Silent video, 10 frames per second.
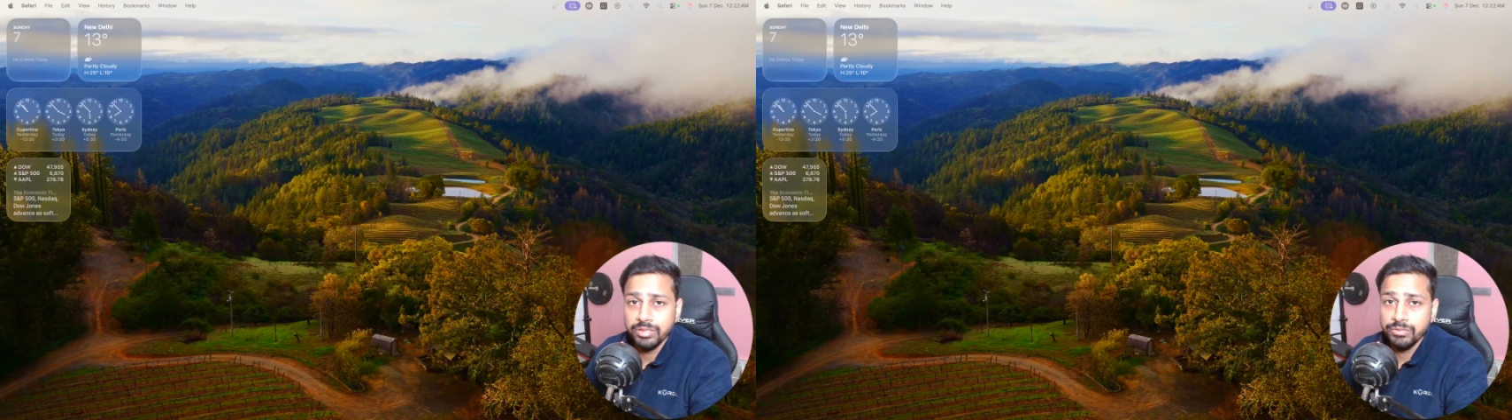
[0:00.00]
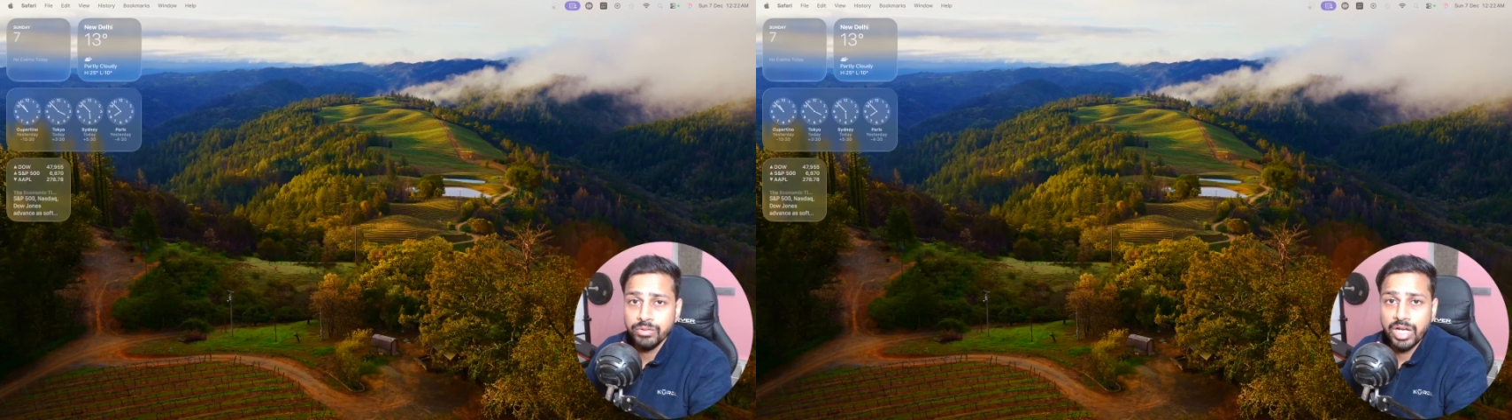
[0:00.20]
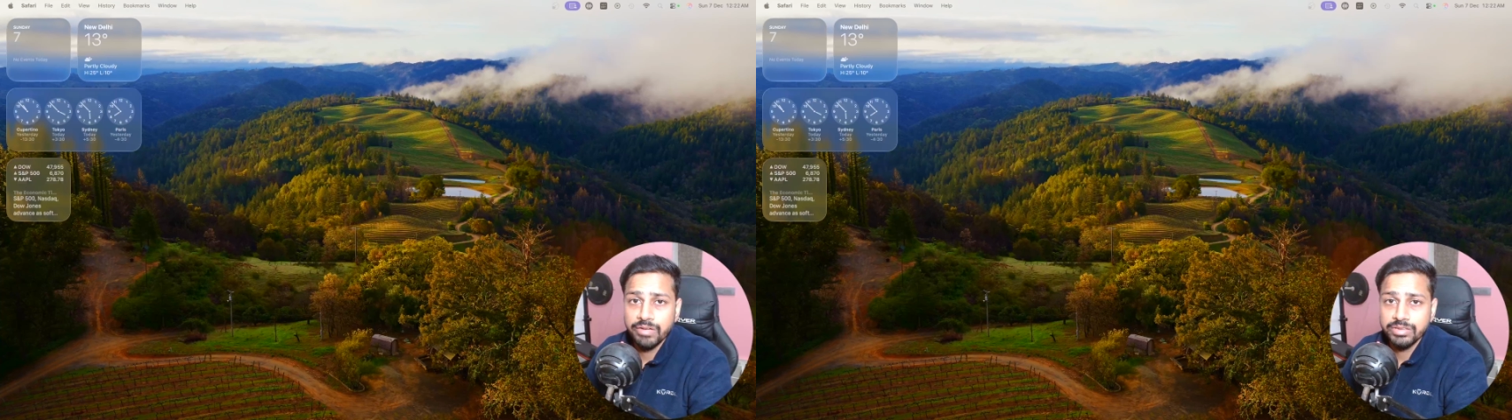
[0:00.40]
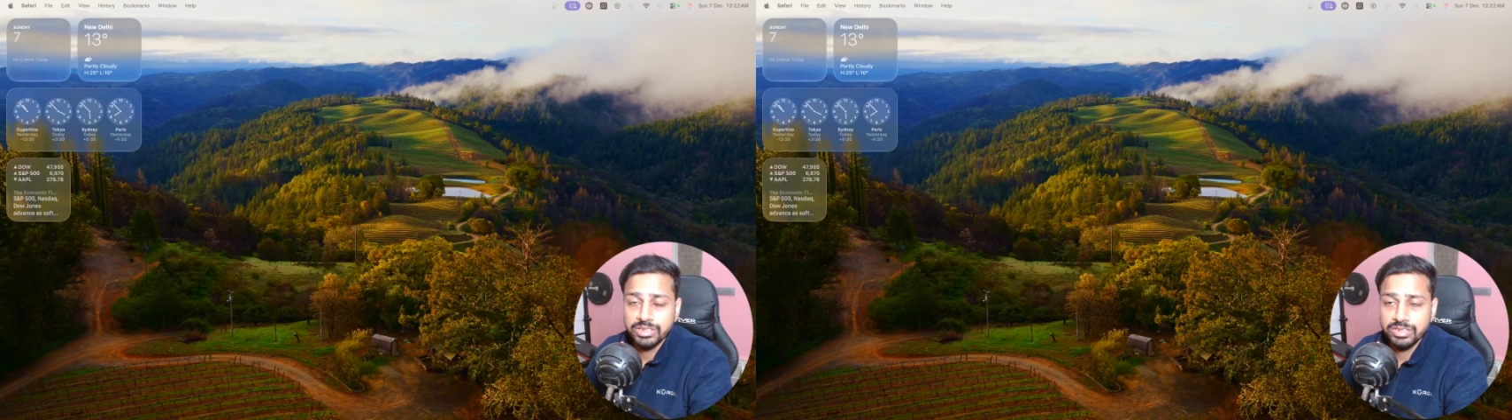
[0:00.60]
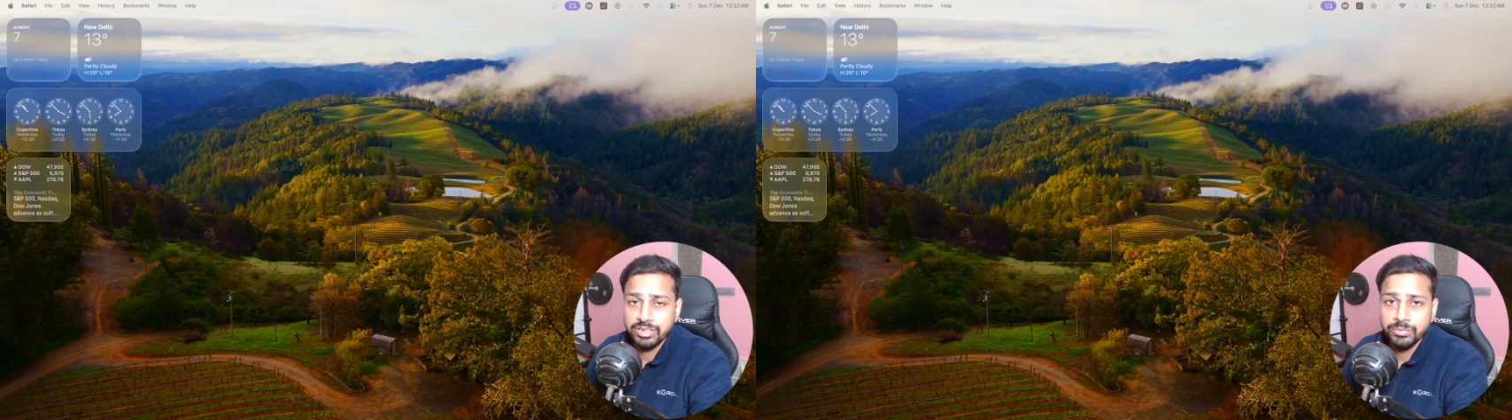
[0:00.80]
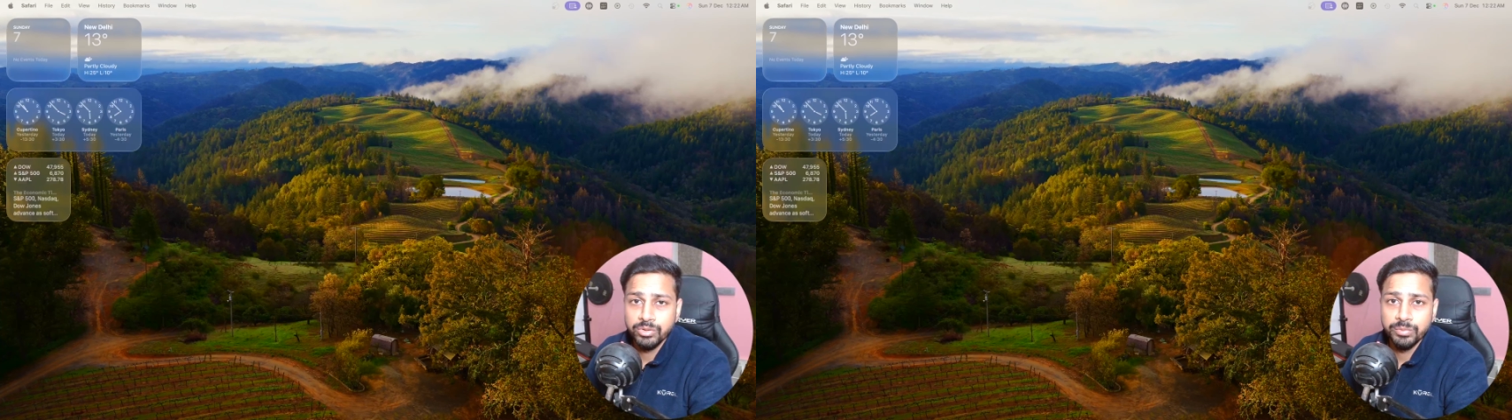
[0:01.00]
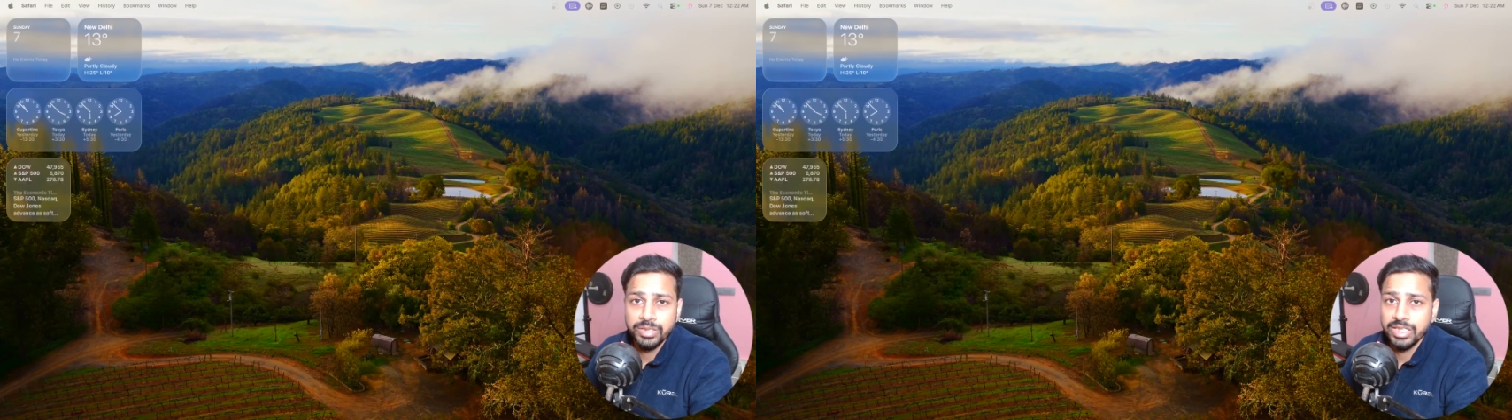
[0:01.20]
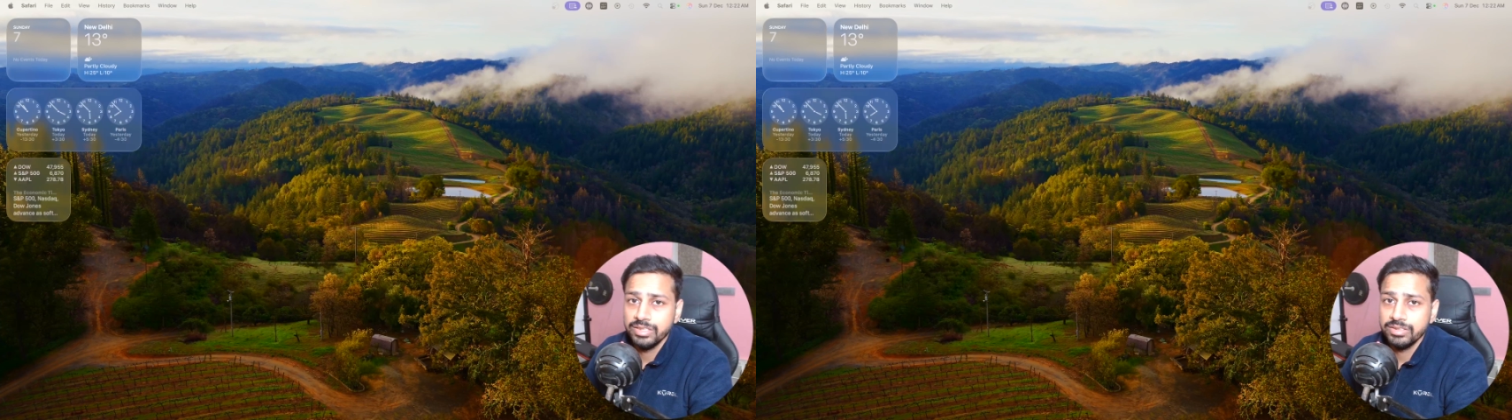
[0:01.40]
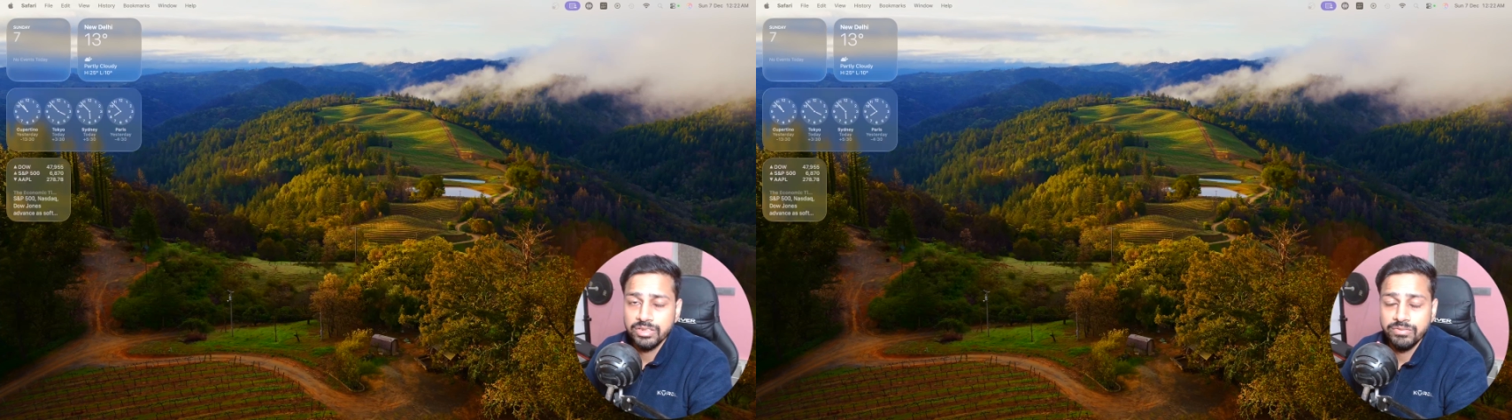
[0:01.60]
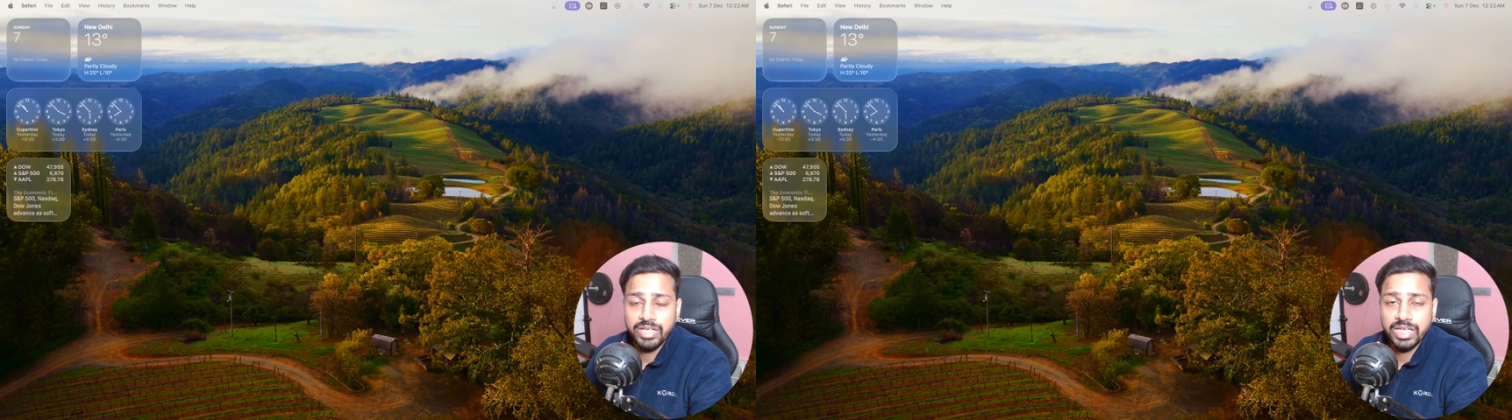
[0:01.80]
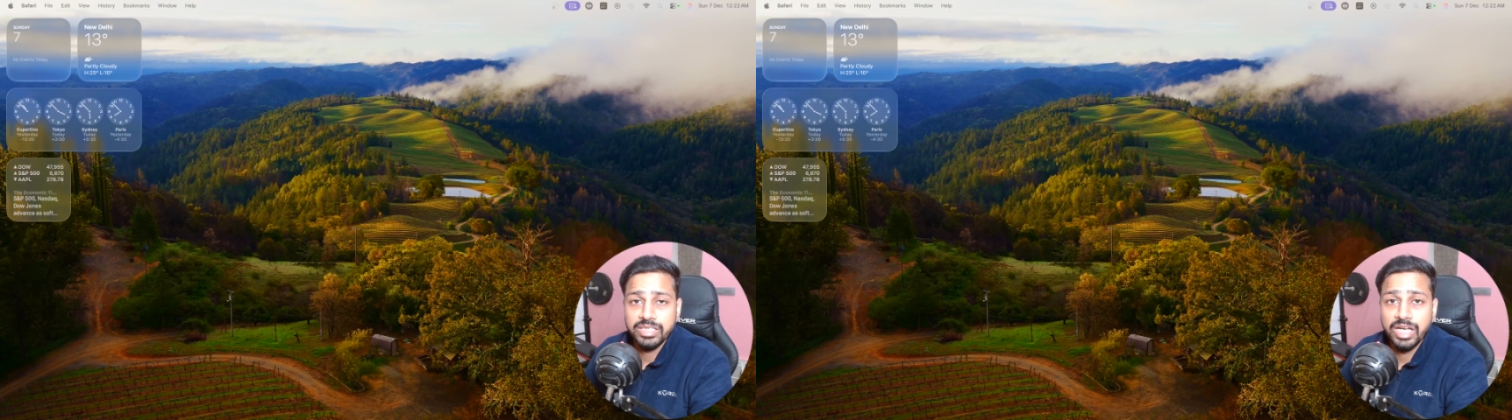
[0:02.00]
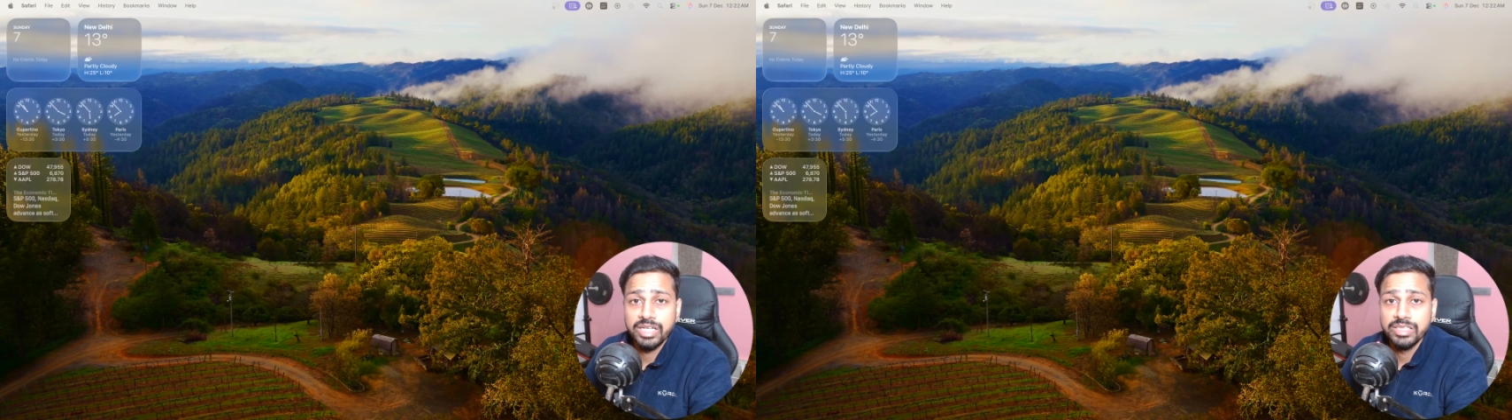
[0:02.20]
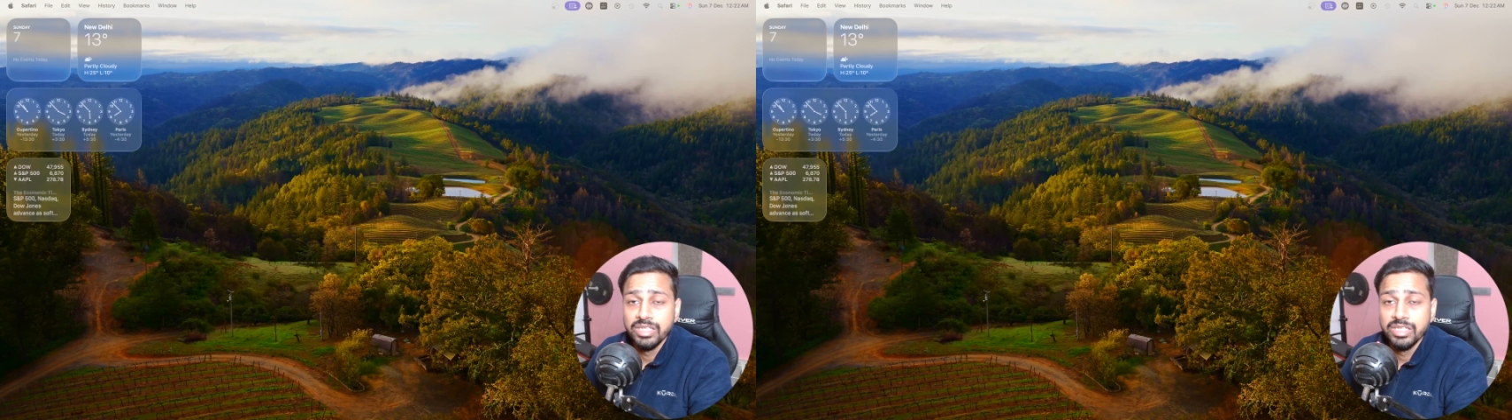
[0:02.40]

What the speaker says: if you have a custom domain and stuff like that.